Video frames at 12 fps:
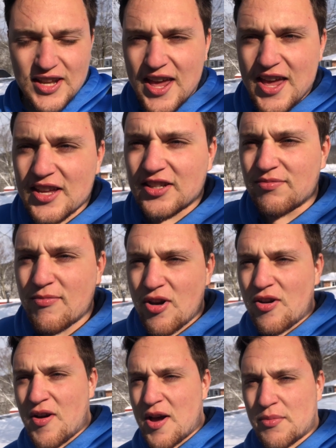today.
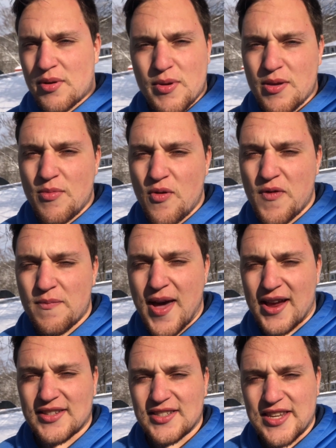Tomorrow, I'm gonna be moving
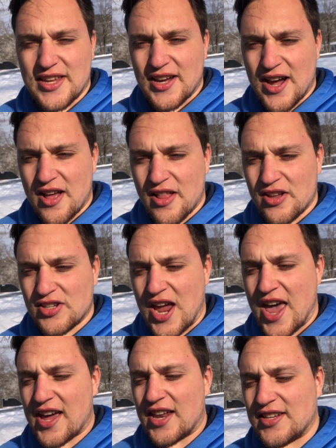back to State College.
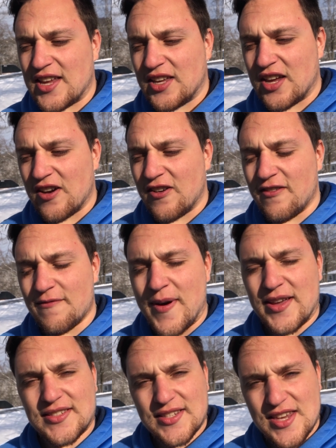I gotta take care of
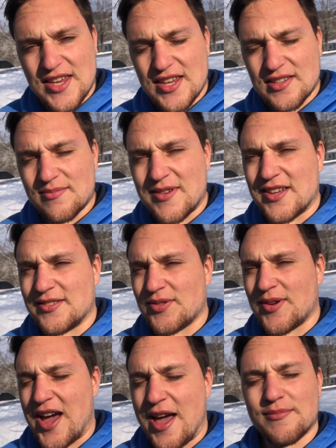my skis because
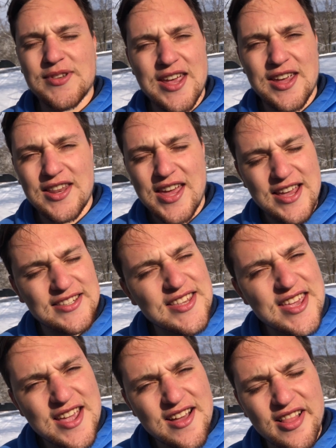I'm taking a
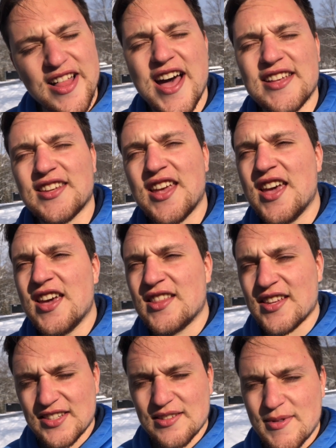skiing class
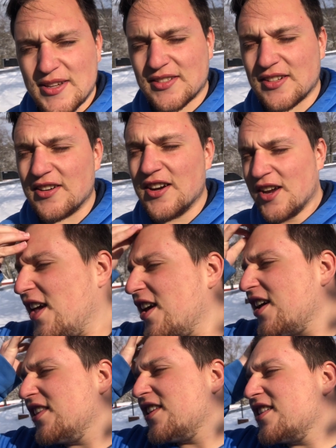this semester.
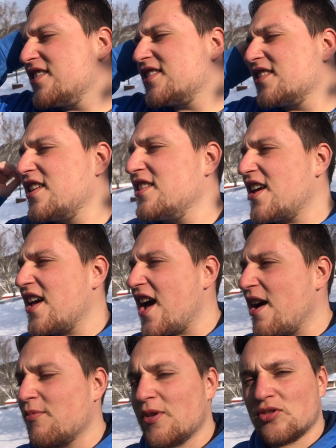And then Sunday,
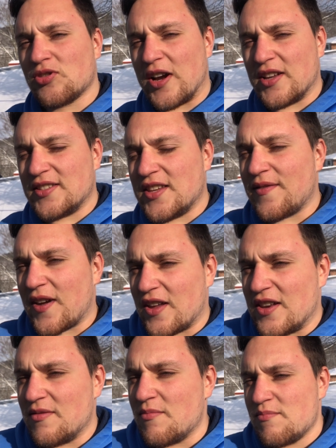I'm gonna try to see if I
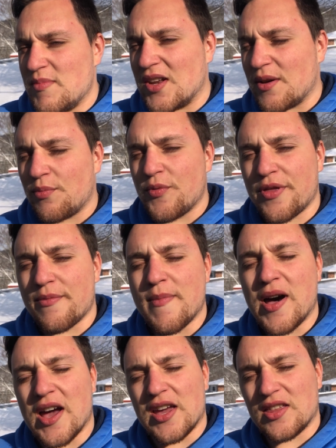can meet up with
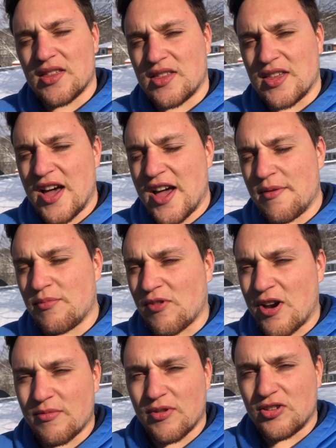my THON
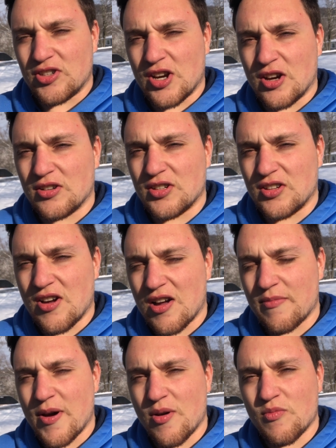primary chair to
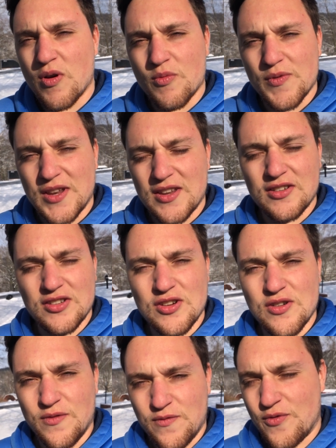talk about what we need to
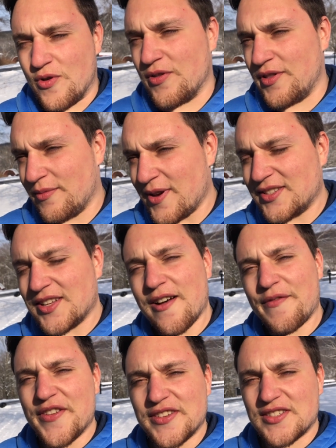do for the rest
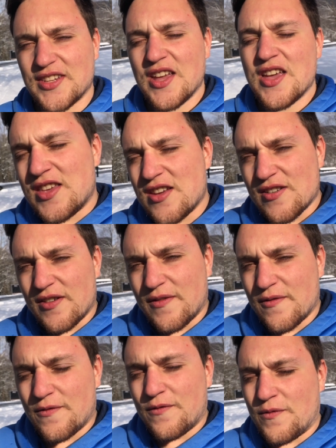of this year
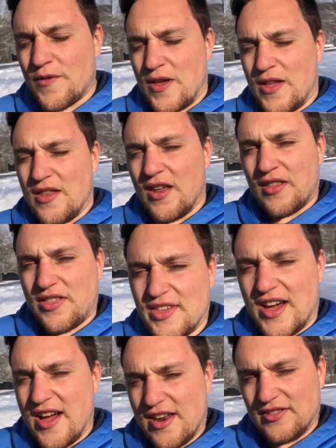in
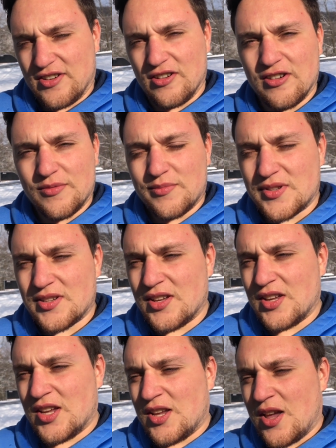THON terms.
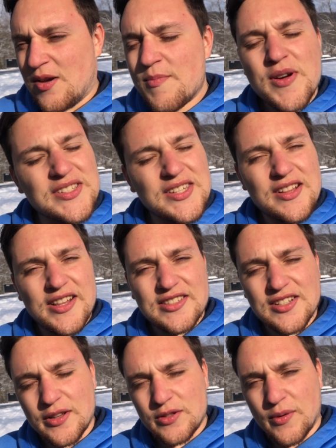But
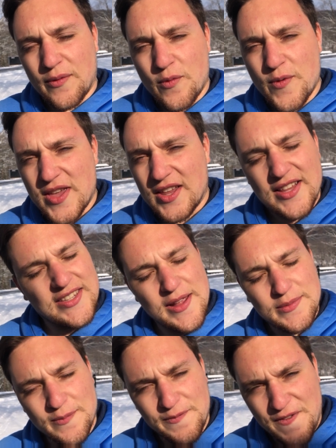let's start this wonderful weekend. Let's
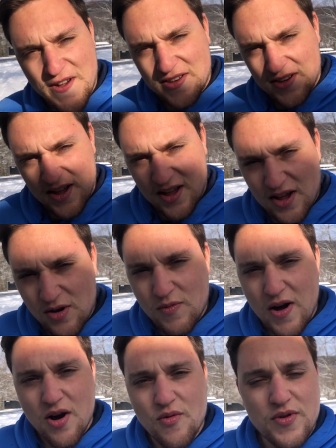have some fun
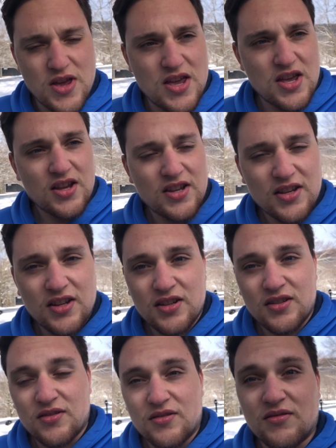while we
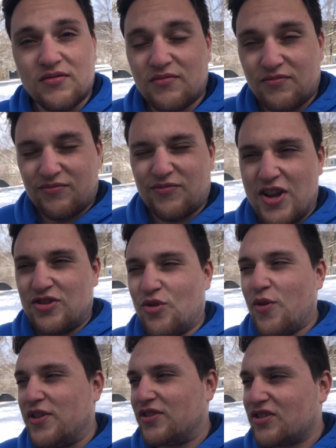
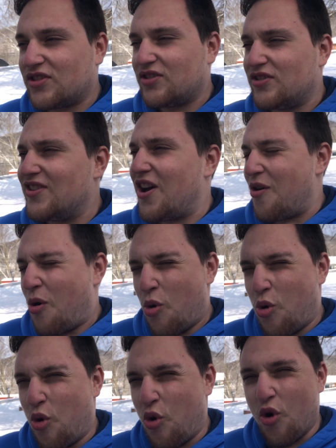enjoy the snow. Ooh,
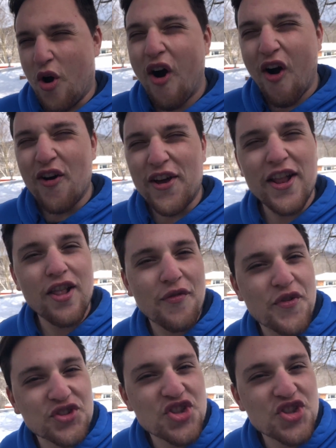I love the